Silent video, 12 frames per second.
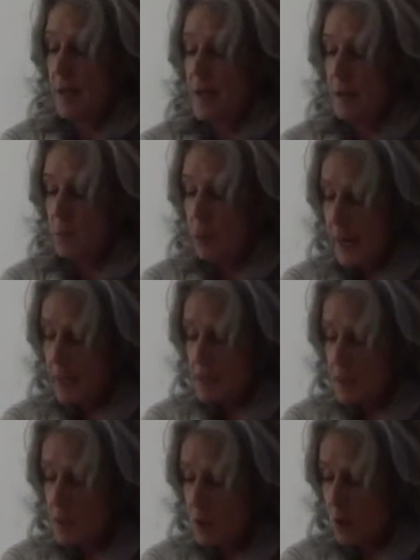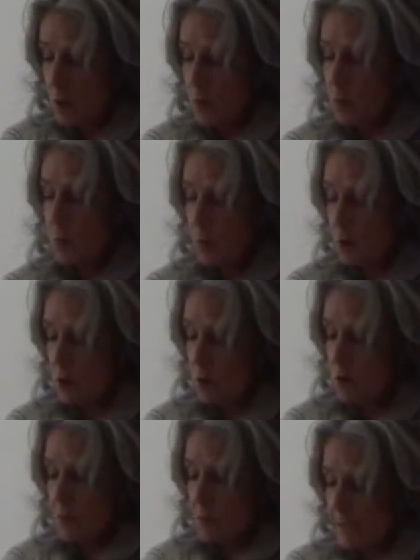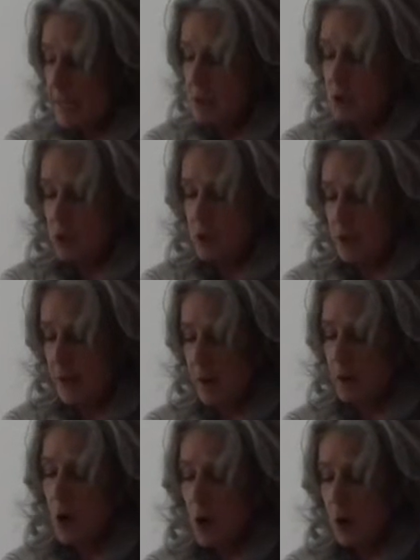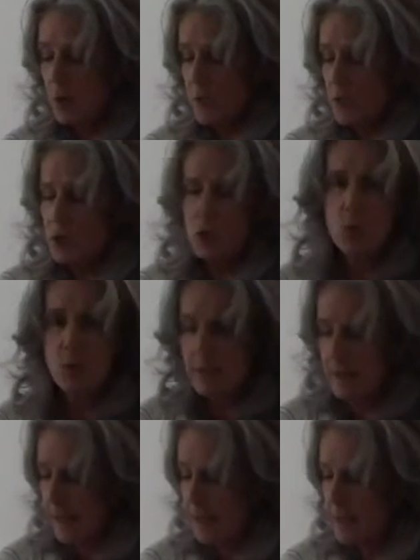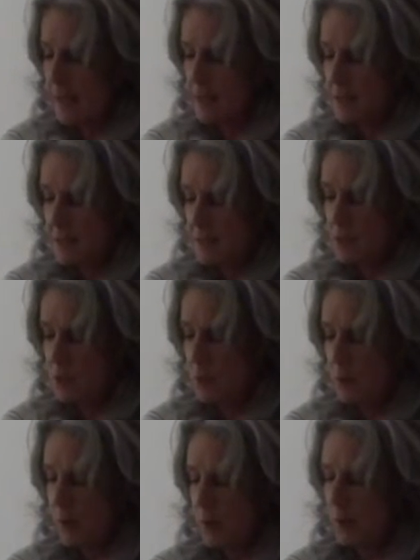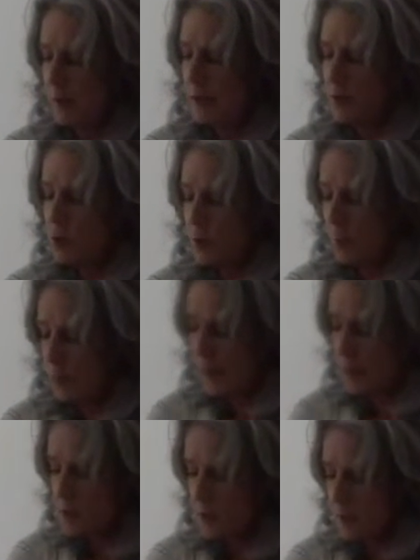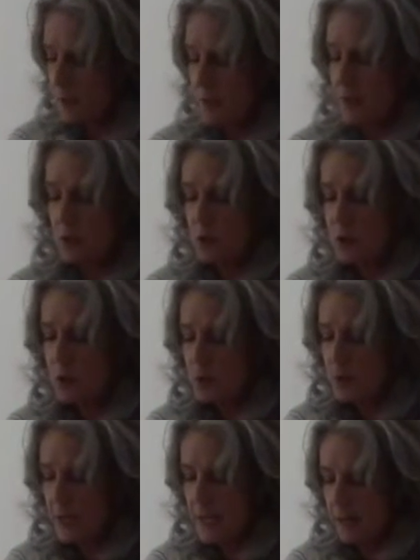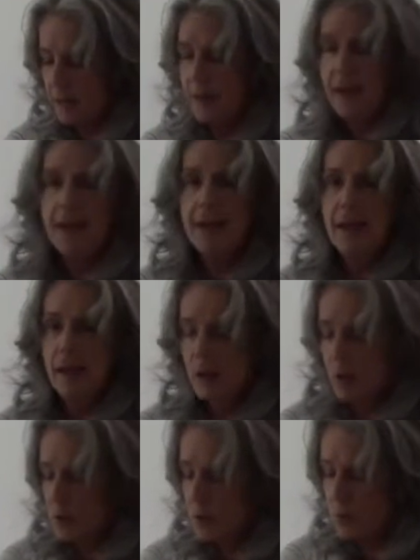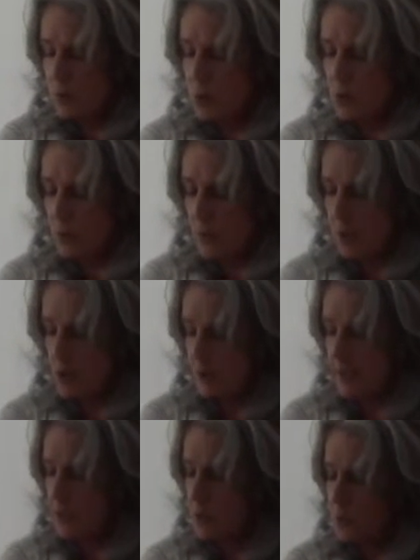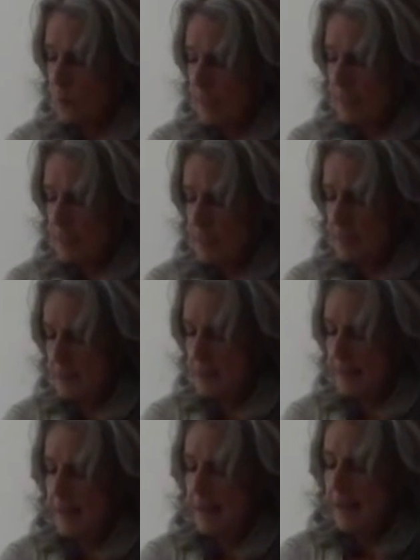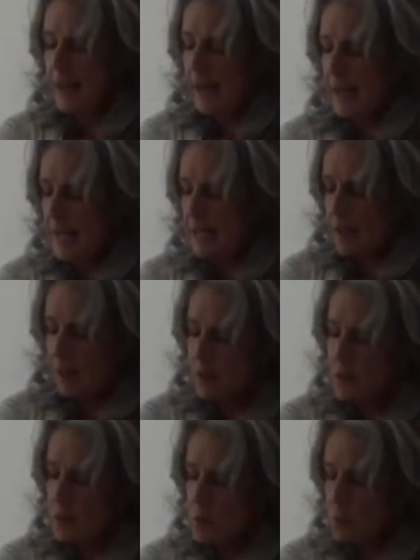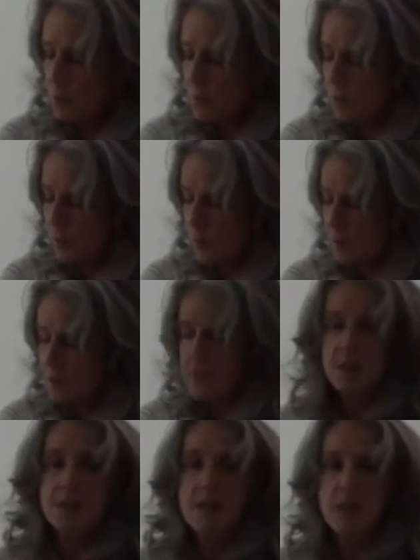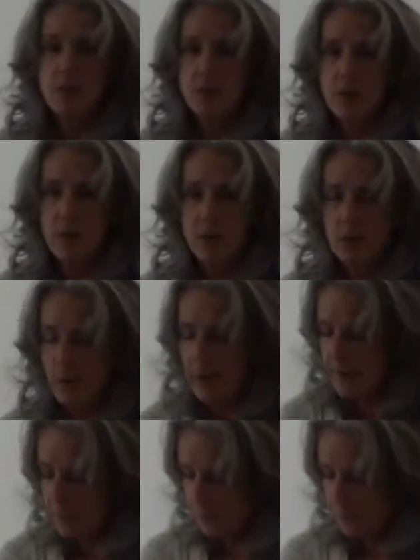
In practice, though, the beans turn out hard and chewy like nuts sprinkled into a white sauce that is too thin and also strangely sweet. I eat a few spoonfuls, then throw it away.